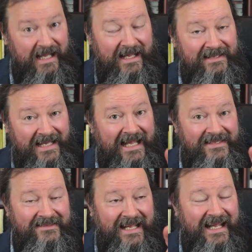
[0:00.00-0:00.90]

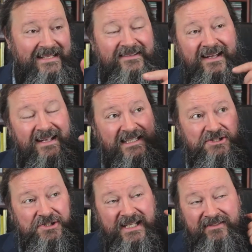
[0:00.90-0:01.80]
And it
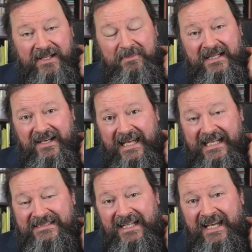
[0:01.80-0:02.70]
should even be the
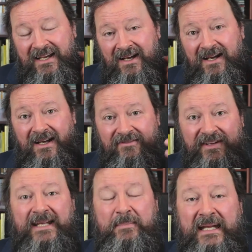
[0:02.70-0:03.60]
case like on
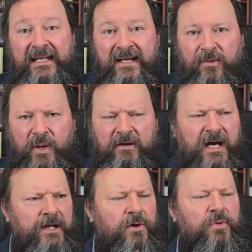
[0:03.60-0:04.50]
Wikipedia, where
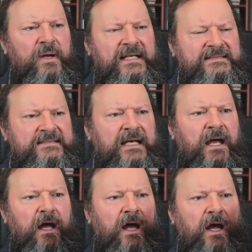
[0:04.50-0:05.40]
I always
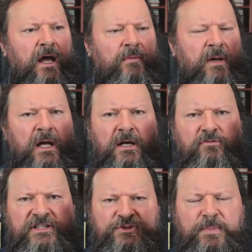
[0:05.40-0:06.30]

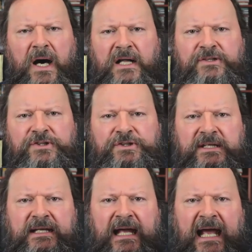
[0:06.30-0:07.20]
respond to
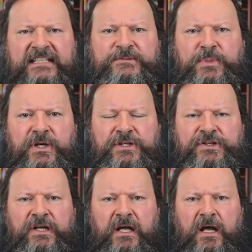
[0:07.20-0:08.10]
the expert
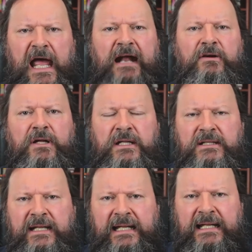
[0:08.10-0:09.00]

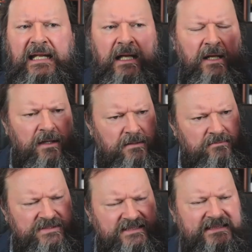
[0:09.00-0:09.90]
arrogantly
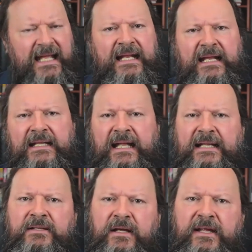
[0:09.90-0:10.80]
sustaining
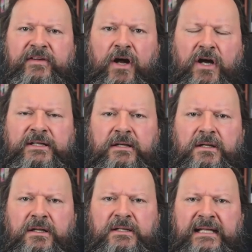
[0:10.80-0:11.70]
that a given
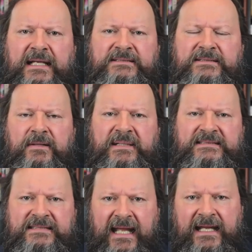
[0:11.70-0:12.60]
article contains a
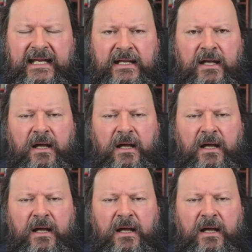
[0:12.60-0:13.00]
mistake.